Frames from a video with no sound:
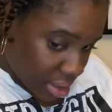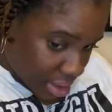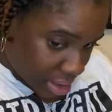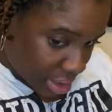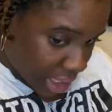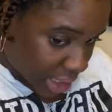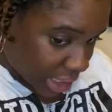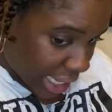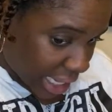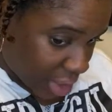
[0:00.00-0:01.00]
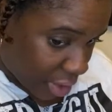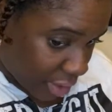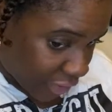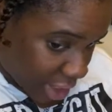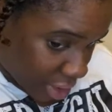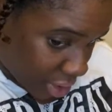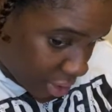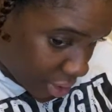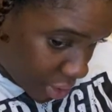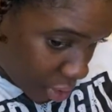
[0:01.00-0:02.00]
Yeah, take it and do a finger
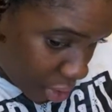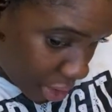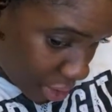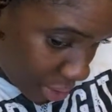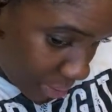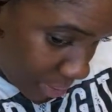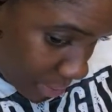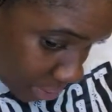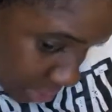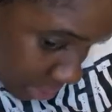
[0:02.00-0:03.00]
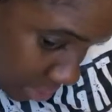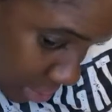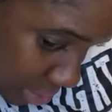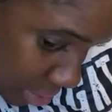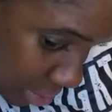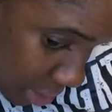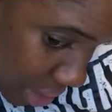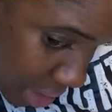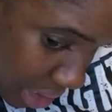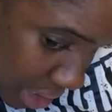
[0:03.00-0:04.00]
coil.
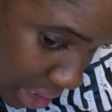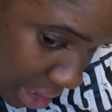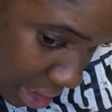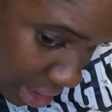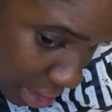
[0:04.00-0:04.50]
And then